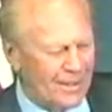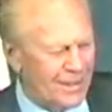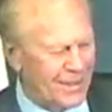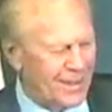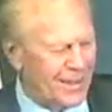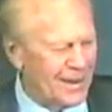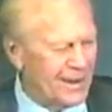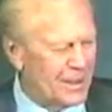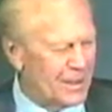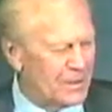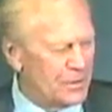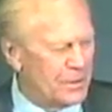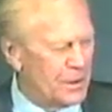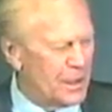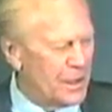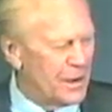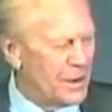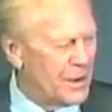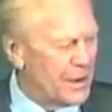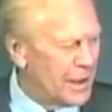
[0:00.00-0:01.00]
He doesn't
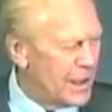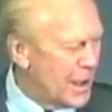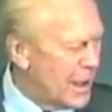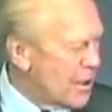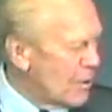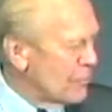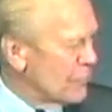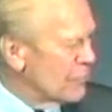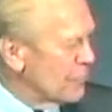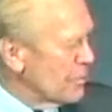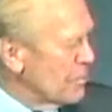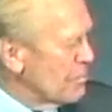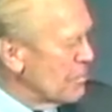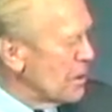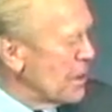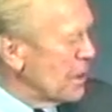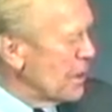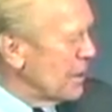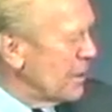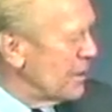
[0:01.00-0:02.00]
need any help from
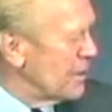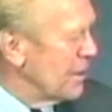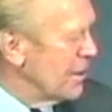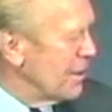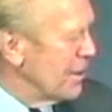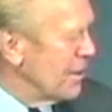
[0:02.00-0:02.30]
me.